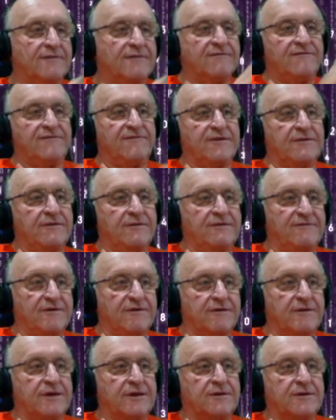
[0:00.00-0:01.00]
very,
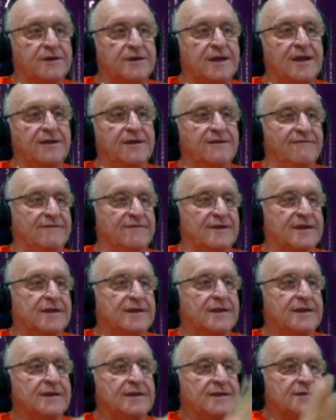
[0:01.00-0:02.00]
very creatively
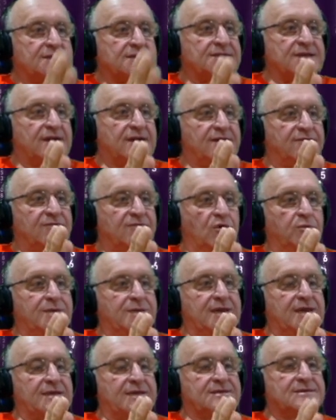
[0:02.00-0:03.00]
inside of
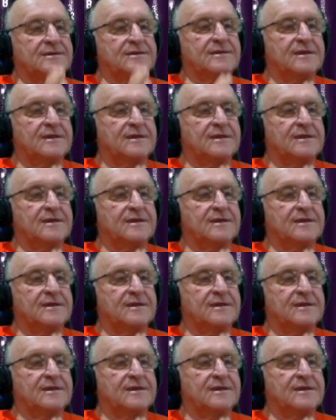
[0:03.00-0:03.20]
OBS